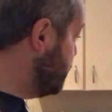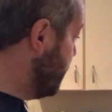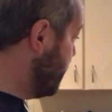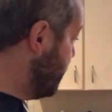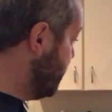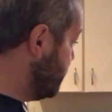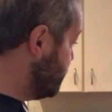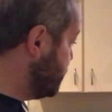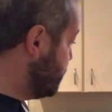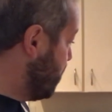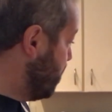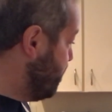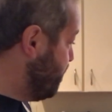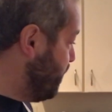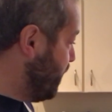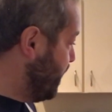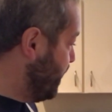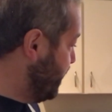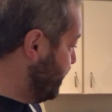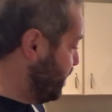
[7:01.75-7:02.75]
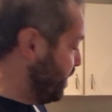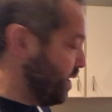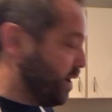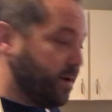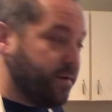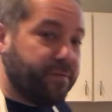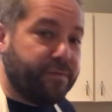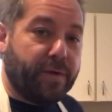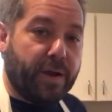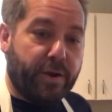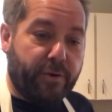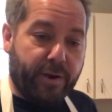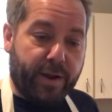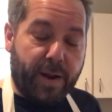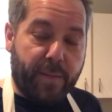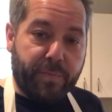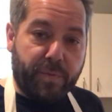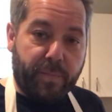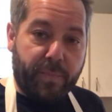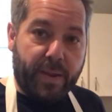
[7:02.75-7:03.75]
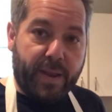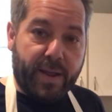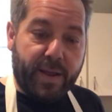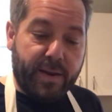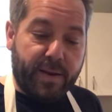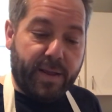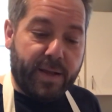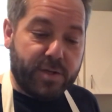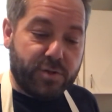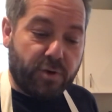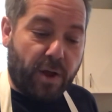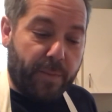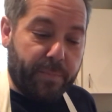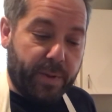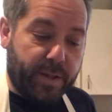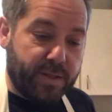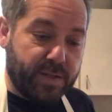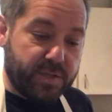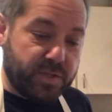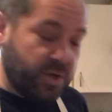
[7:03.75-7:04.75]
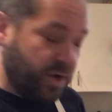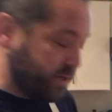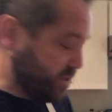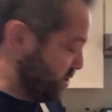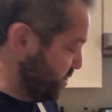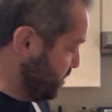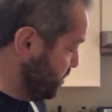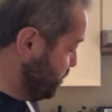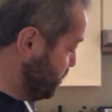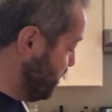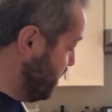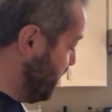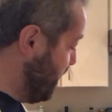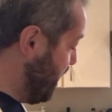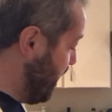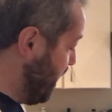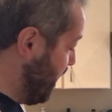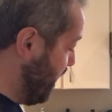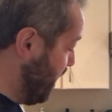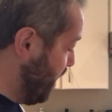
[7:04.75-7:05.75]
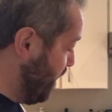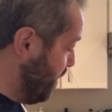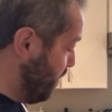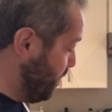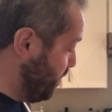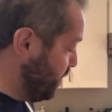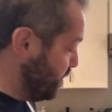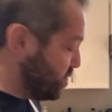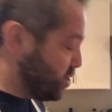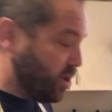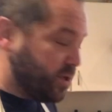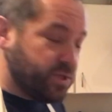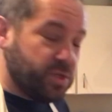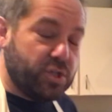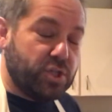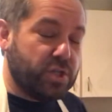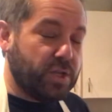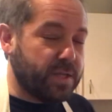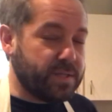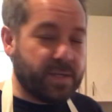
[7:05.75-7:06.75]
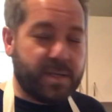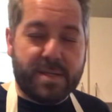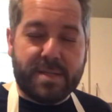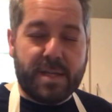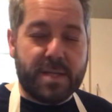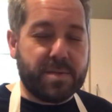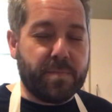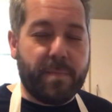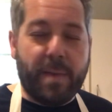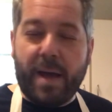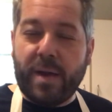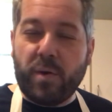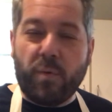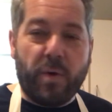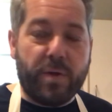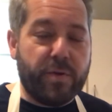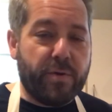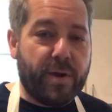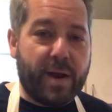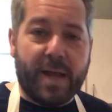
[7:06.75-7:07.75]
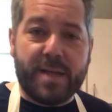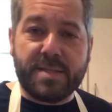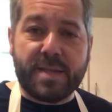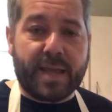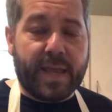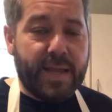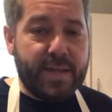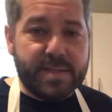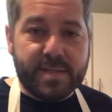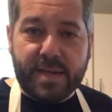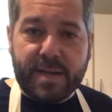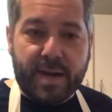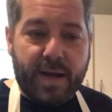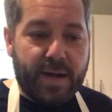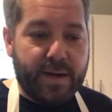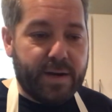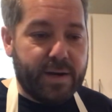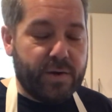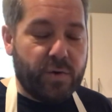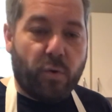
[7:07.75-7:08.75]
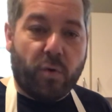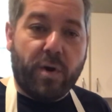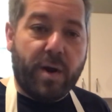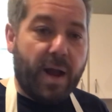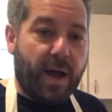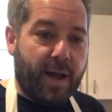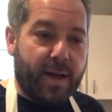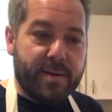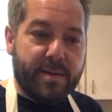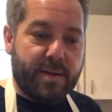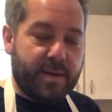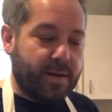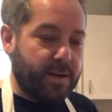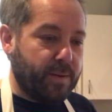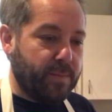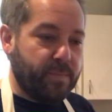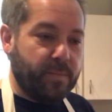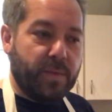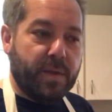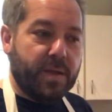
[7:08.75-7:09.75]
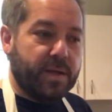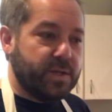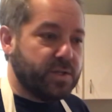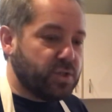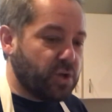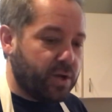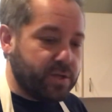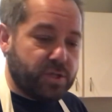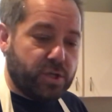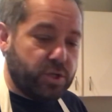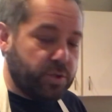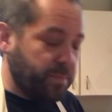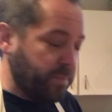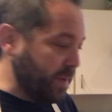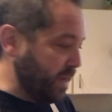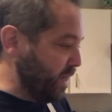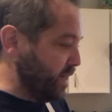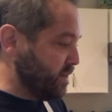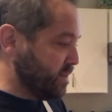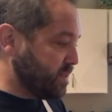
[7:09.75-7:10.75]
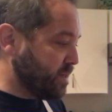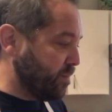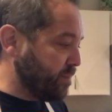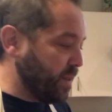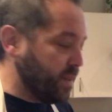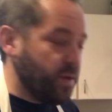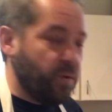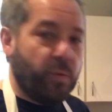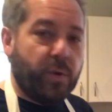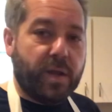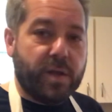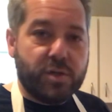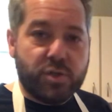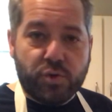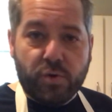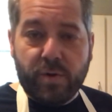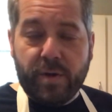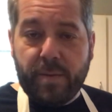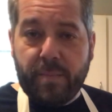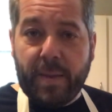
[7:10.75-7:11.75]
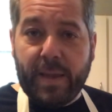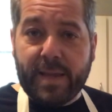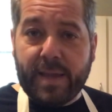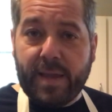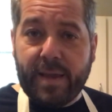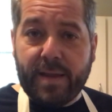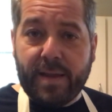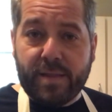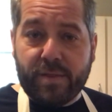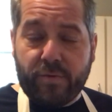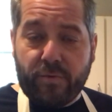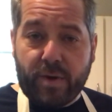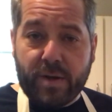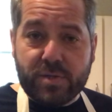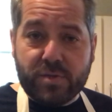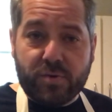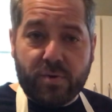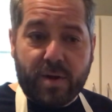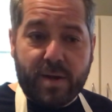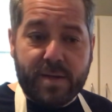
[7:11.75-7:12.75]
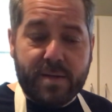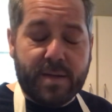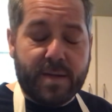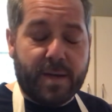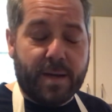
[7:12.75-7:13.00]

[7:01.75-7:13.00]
I'm going to start by firing up the pan and dropping the sausage. Sausage doesn't matter whether it has a casing on it or not. Sausage meat is something that we enjoy making at the restaurant.